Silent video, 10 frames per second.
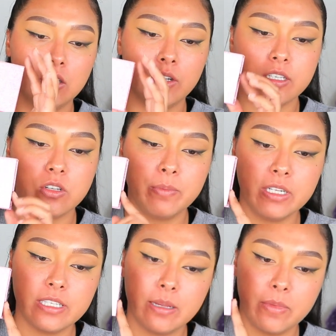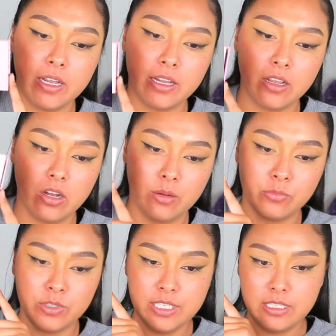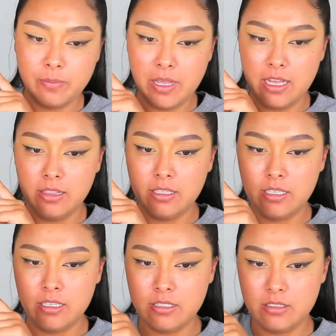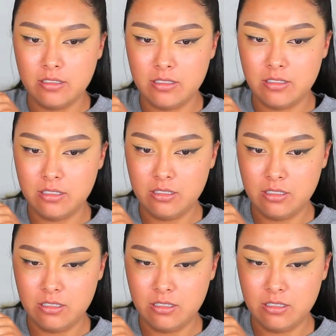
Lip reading: Okay, so I'm going to take my Amrexy palette